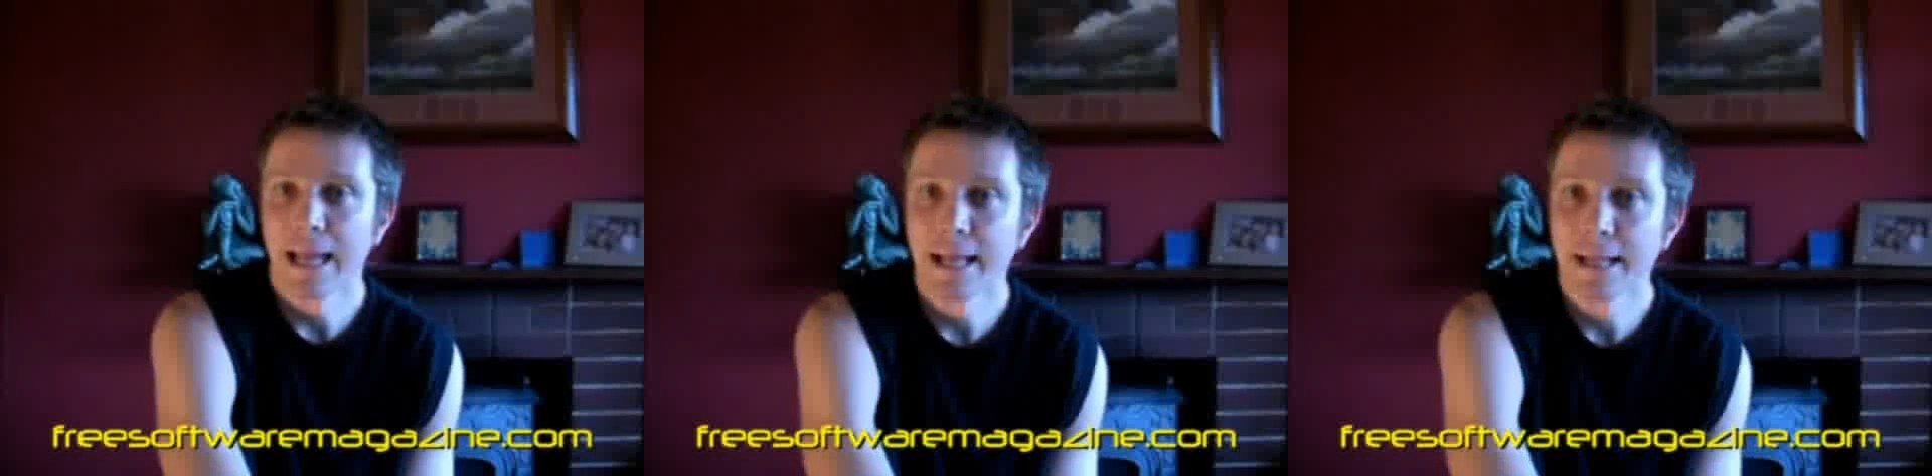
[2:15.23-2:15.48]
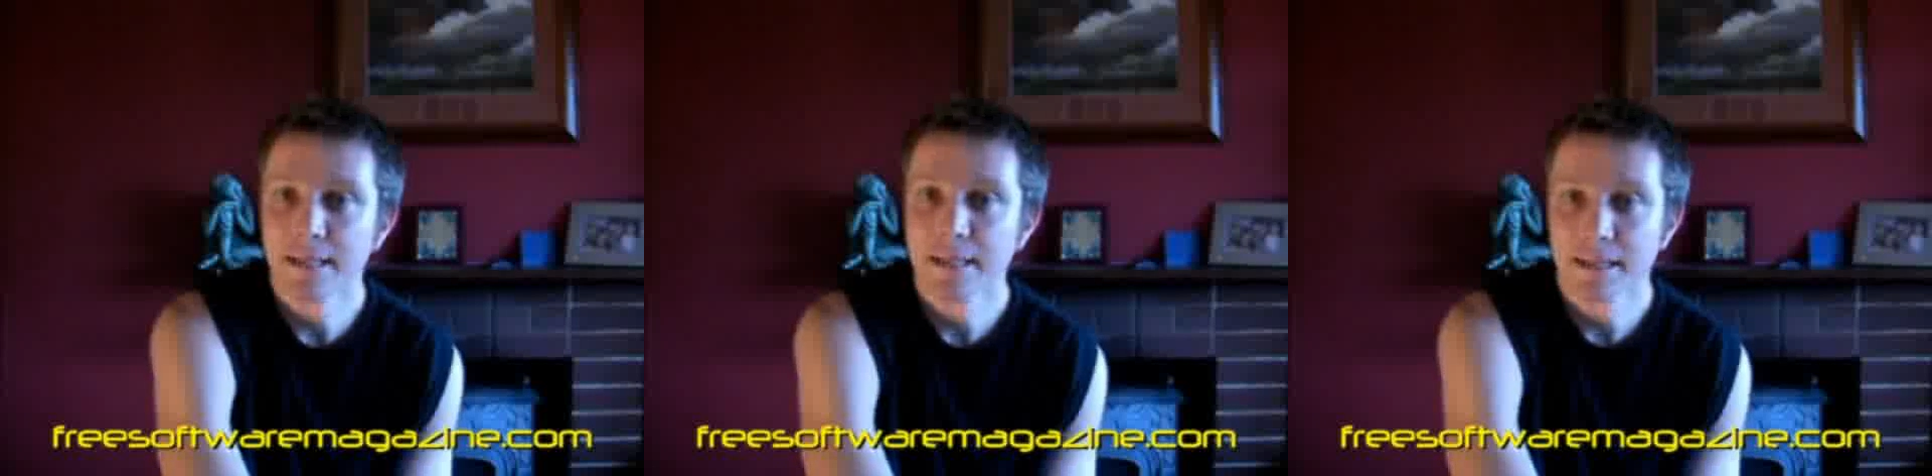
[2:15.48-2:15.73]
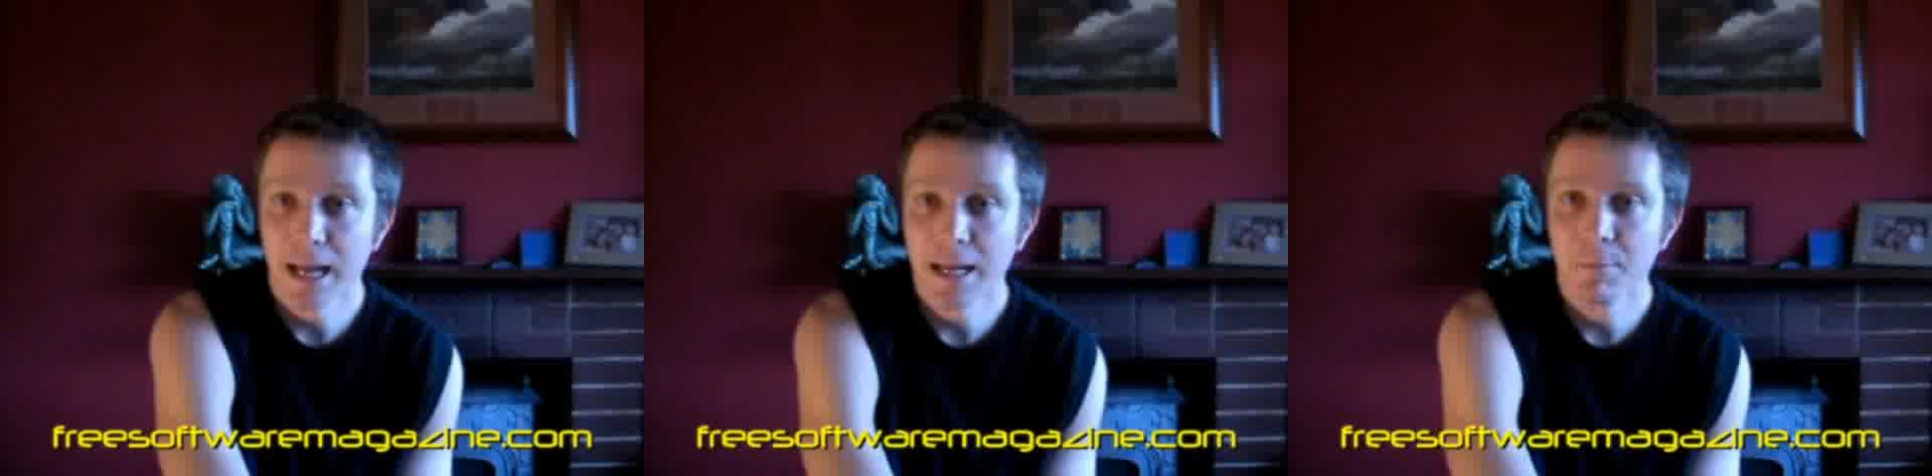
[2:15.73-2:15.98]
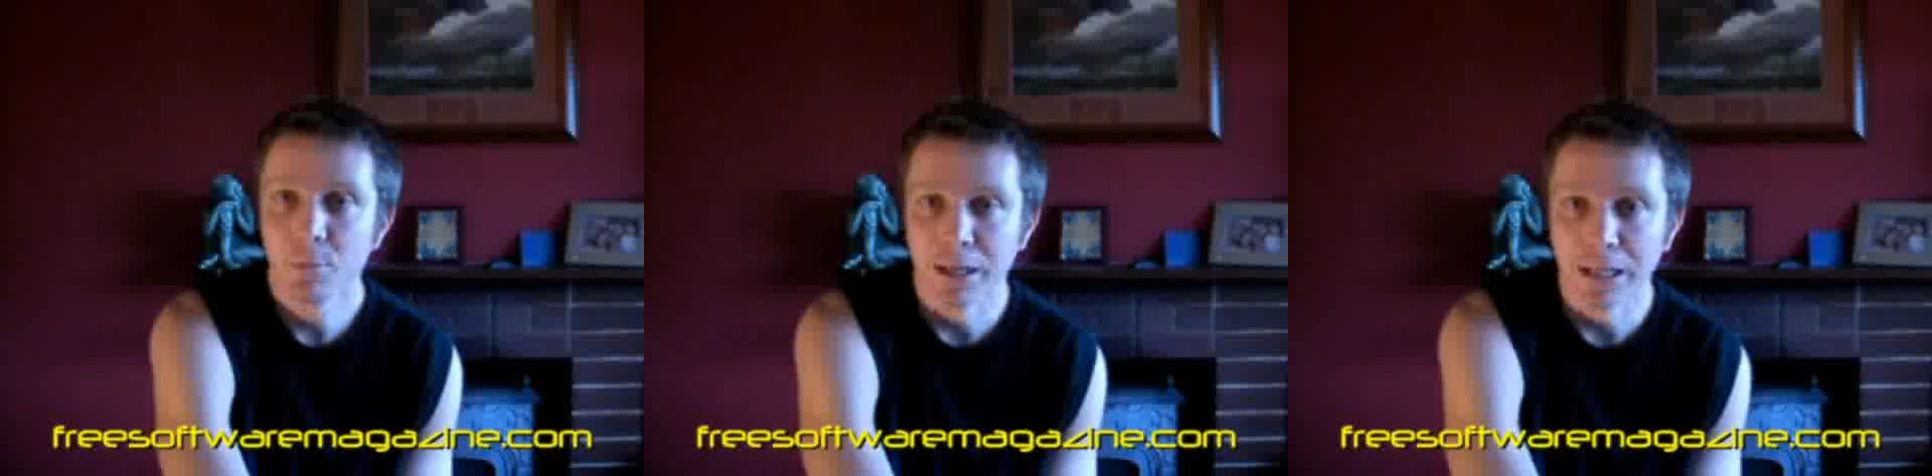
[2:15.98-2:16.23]
It's the
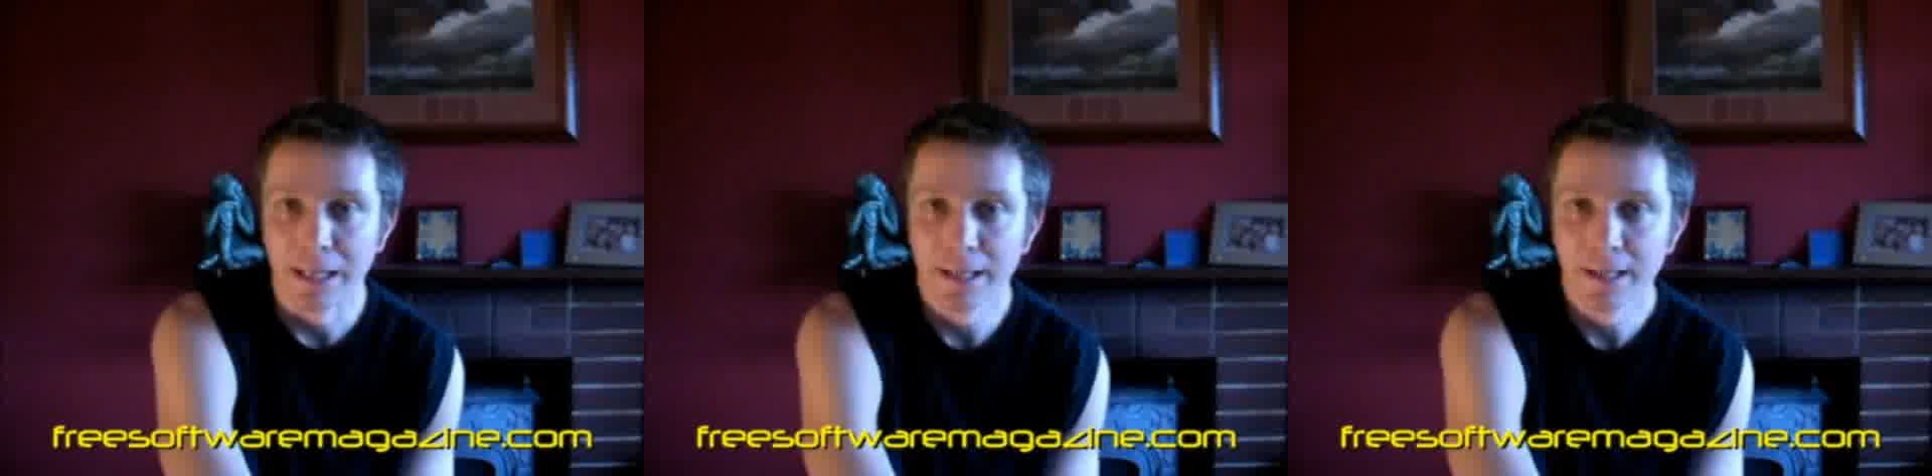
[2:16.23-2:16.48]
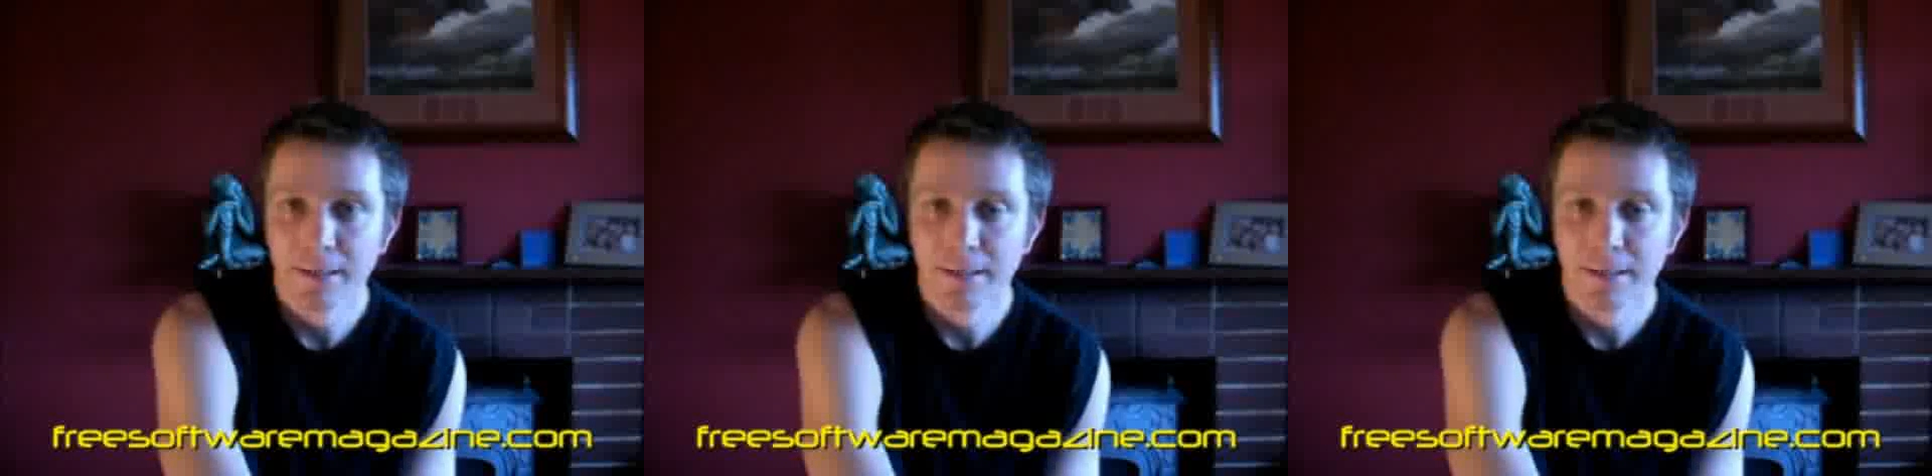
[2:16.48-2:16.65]
same really,